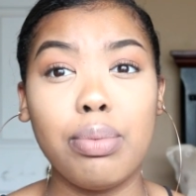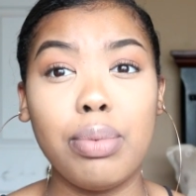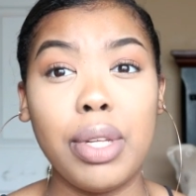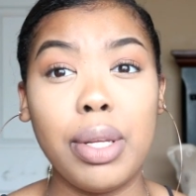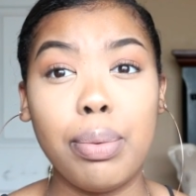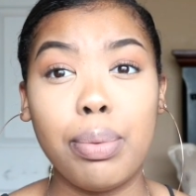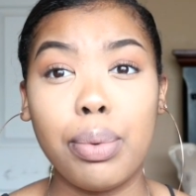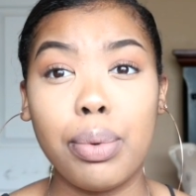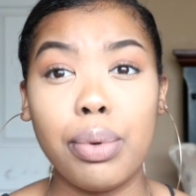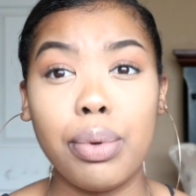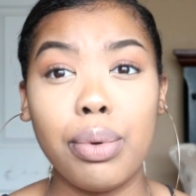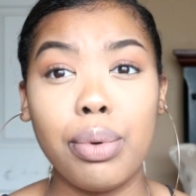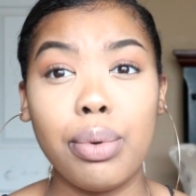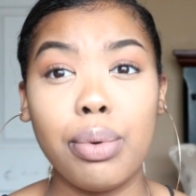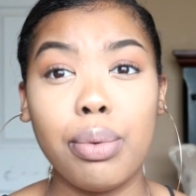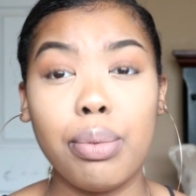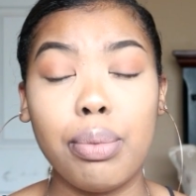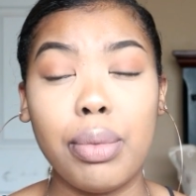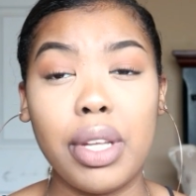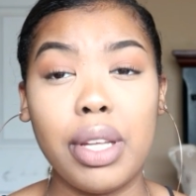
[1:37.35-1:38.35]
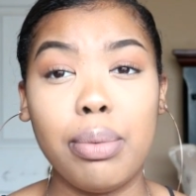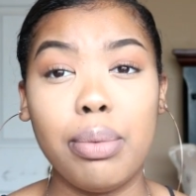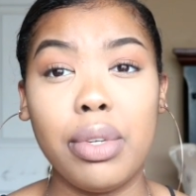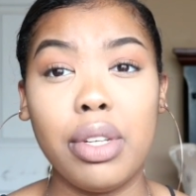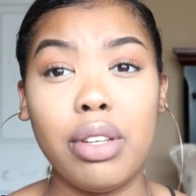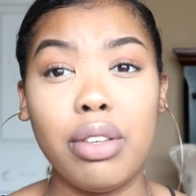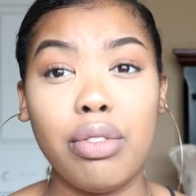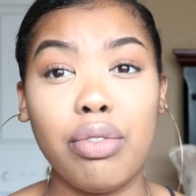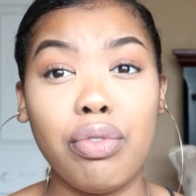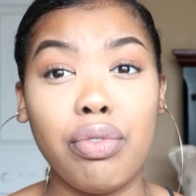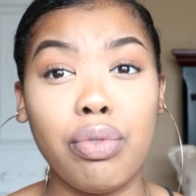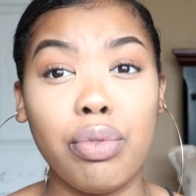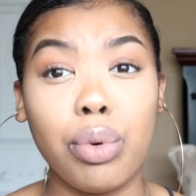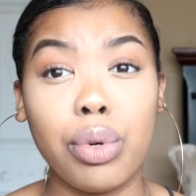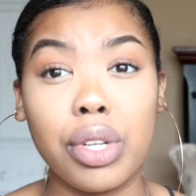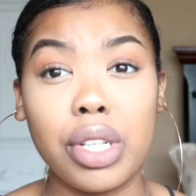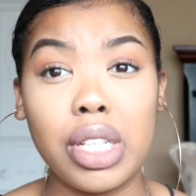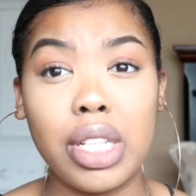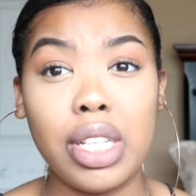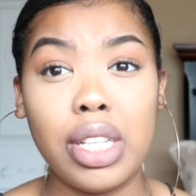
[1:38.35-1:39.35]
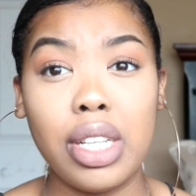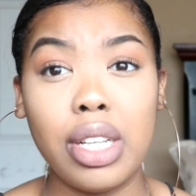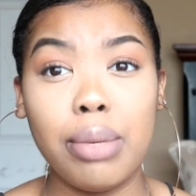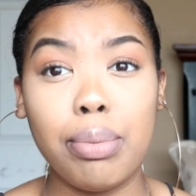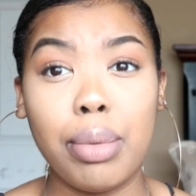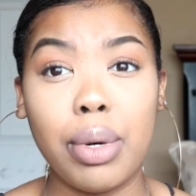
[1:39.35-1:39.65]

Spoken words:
people, maybe 40,